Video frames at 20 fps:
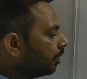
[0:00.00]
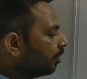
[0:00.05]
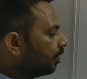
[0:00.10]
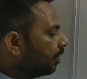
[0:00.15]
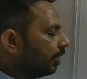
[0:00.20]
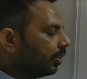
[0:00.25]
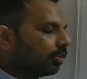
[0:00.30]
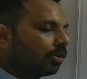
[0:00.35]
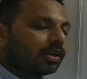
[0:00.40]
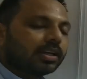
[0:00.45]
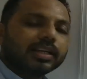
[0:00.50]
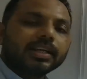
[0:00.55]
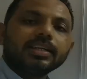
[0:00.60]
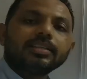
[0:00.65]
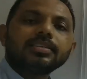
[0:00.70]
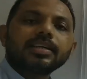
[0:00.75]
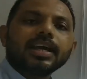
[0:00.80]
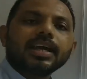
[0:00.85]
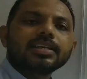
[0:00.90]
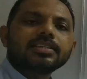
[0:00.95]
phenol
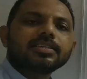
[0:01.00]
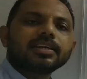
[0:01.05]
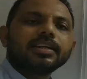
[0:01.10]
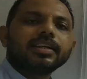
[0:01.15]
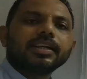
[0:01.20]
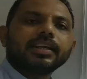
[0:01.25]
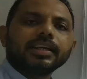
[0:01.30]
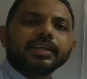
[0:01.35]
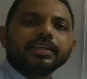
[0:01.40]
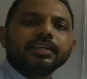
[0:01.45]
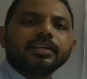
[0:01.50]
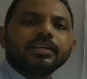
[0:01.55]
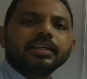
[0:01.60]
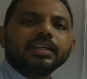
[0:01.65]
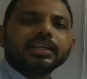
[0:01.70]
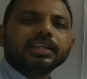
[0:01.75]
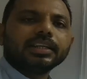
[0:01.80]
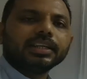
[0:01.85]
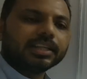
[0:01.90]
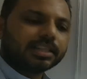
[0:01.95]
is acidic in
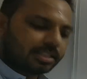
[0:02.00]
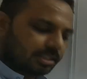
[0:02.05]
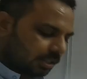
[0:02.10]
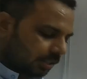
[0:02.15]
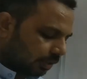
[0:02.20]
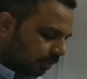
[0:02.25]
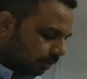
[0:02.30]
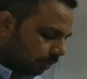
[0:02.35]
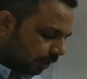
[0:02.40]
nature.